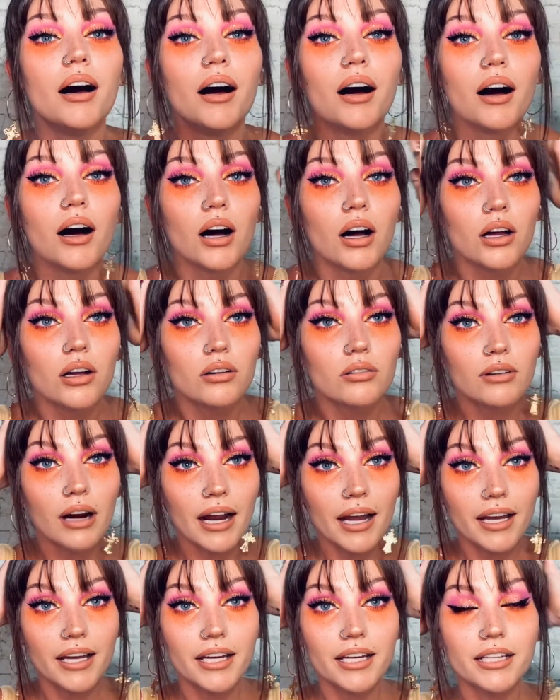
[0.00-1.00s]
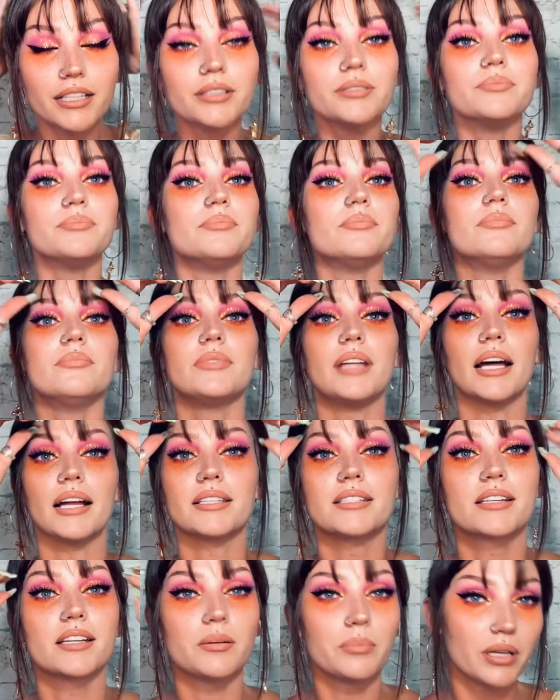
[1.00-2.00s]
All right,
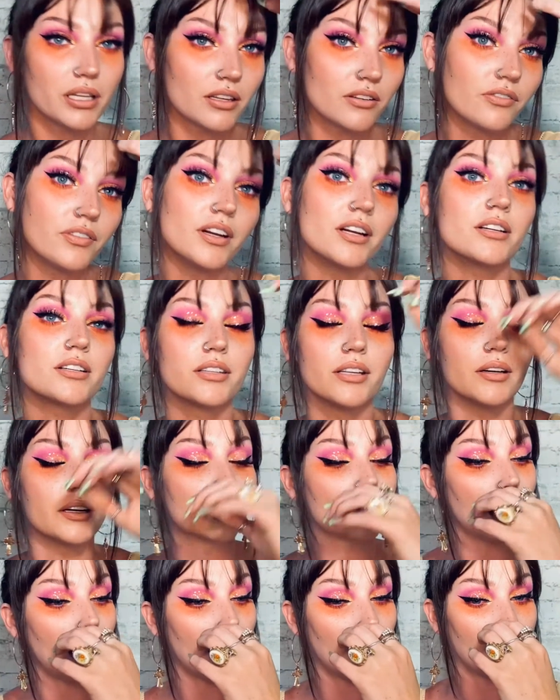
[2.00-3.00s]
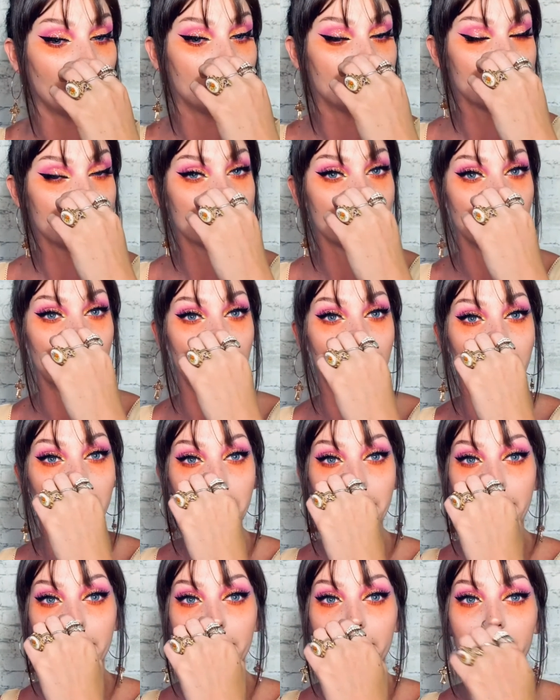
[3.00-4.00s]
that's gonna be the finished look, guys.
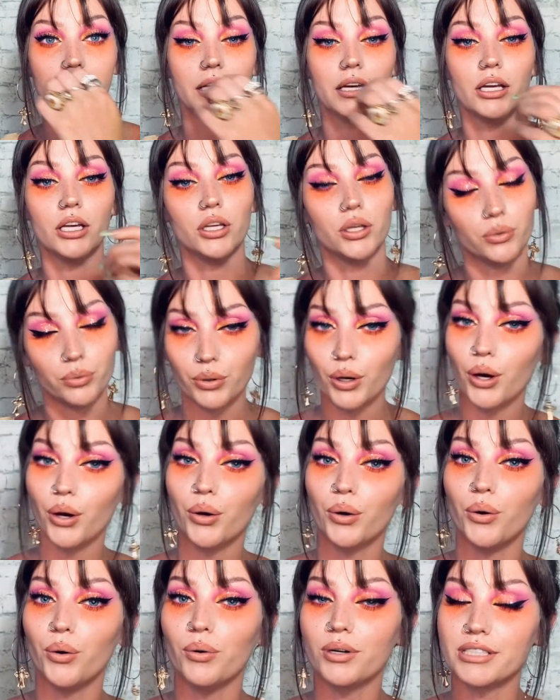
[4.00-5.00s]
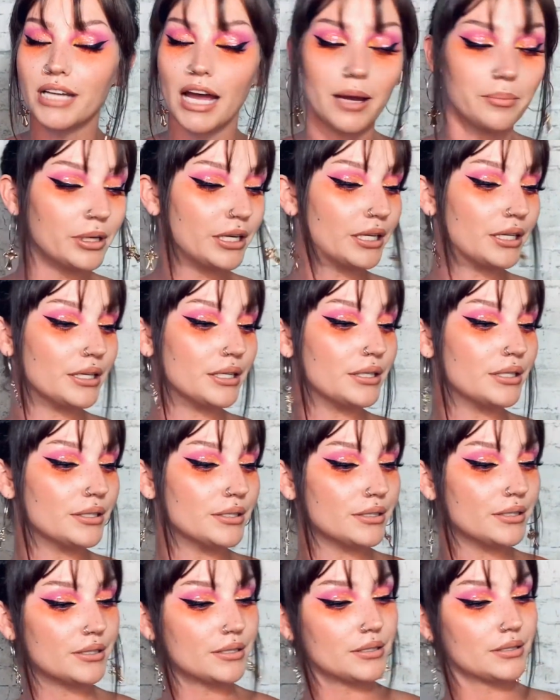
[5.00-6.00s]
And you know what time it
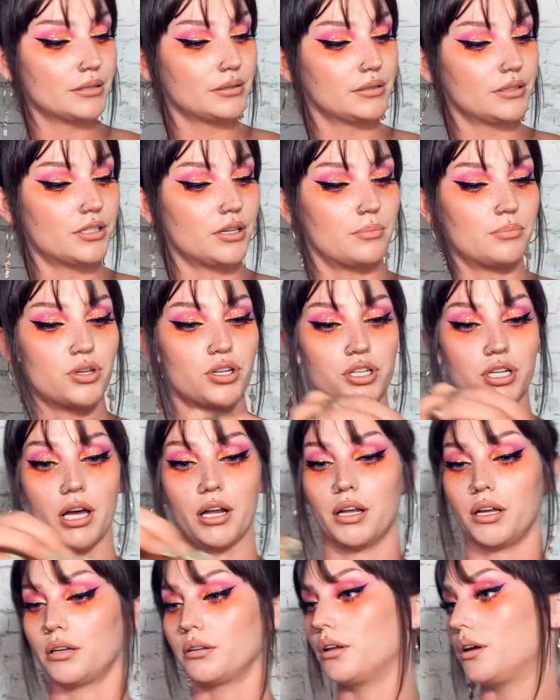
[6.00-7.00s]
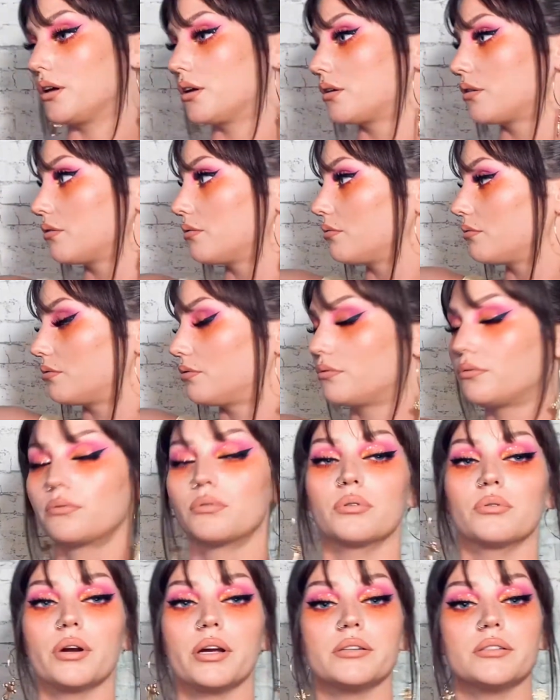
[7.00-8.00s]
is. I'm shedding like
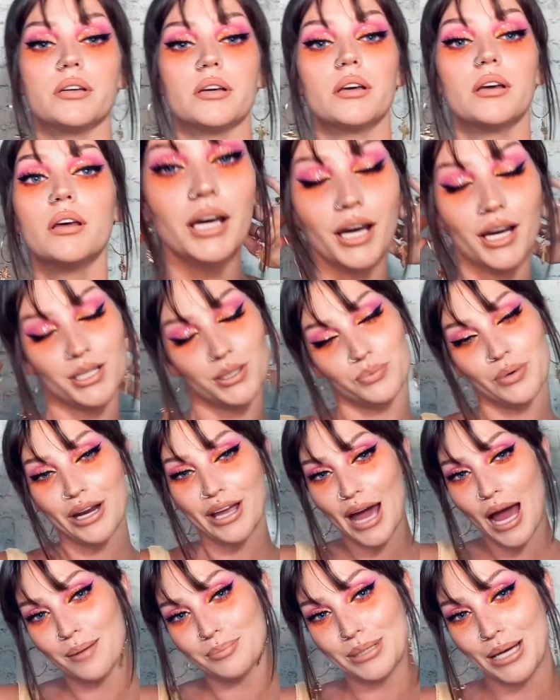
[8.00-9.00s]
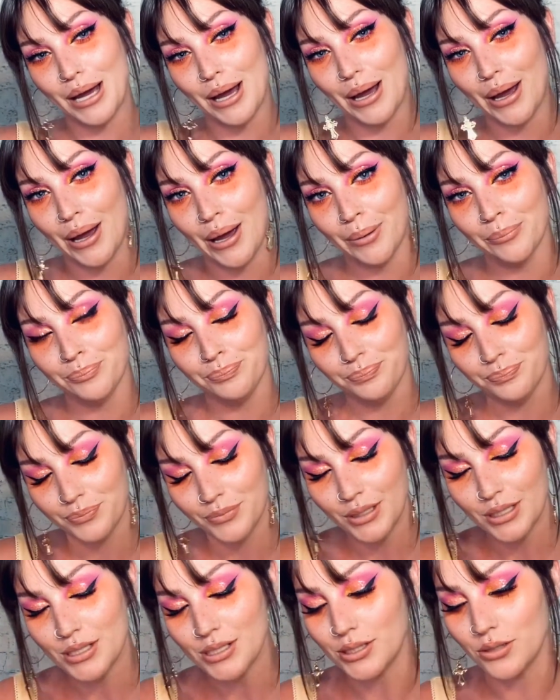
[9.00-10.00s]
crazy. It's recap time.
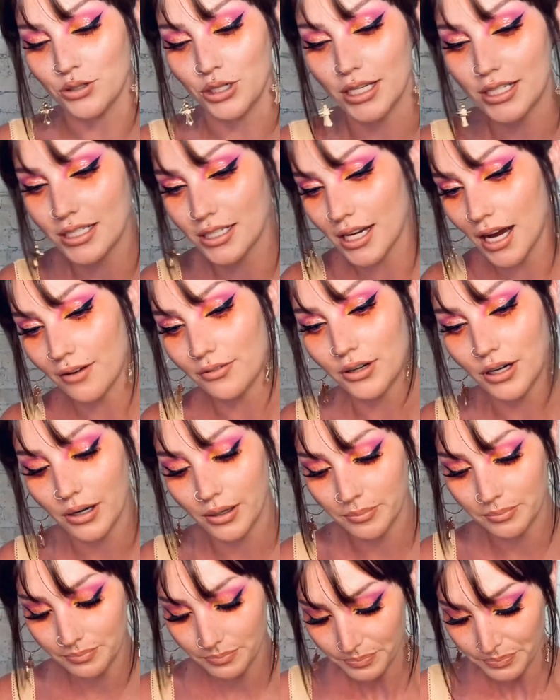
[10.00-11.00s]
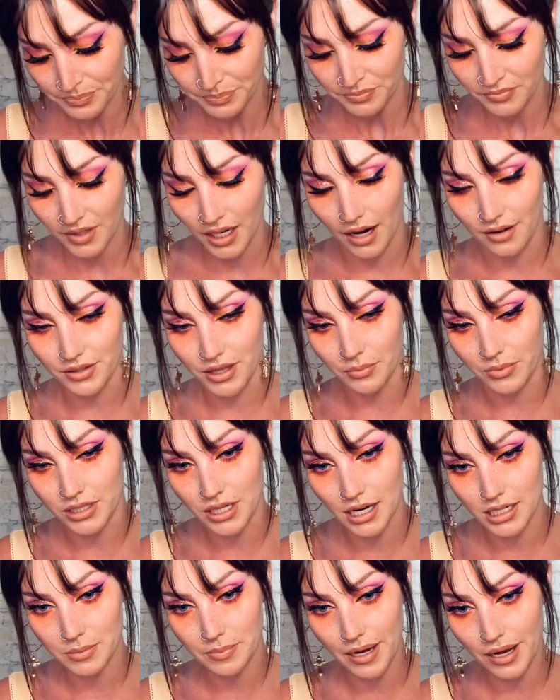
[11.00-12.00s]
So just to cover everything we
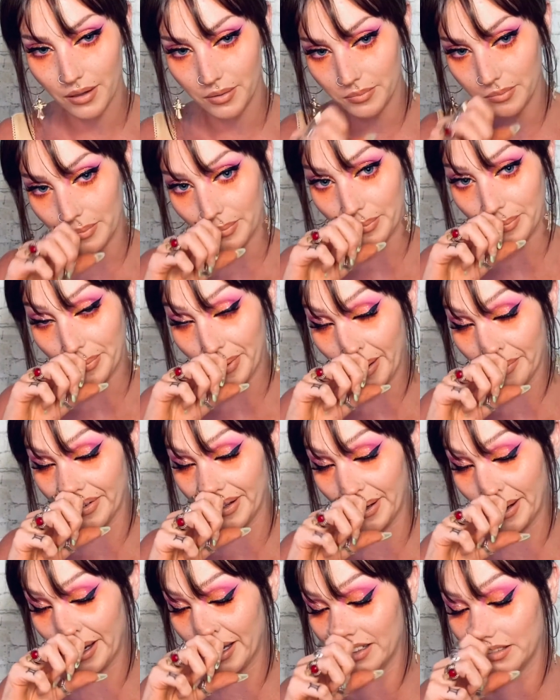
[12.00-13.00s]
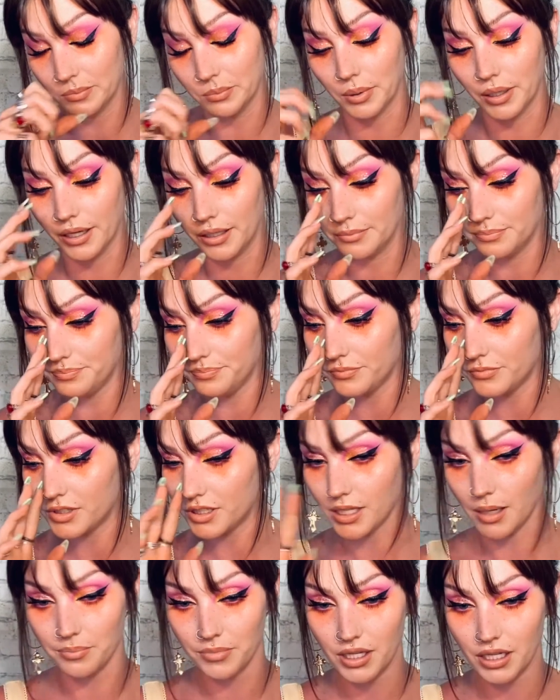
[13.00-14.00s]
talked about, probably not, but
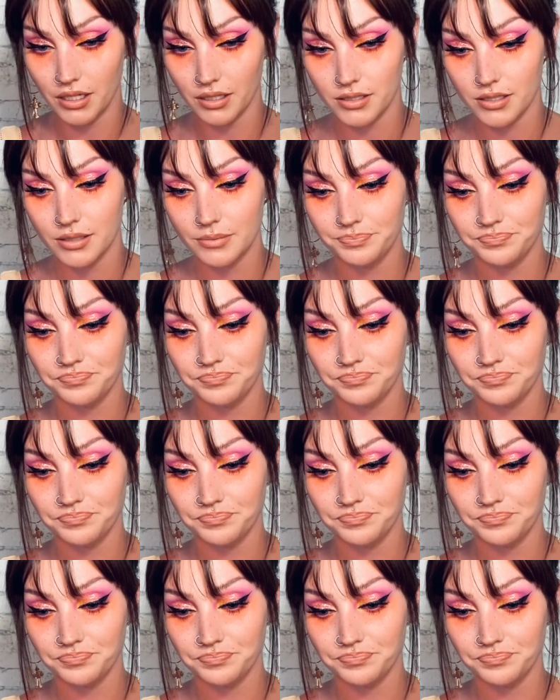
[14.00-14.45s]
some things.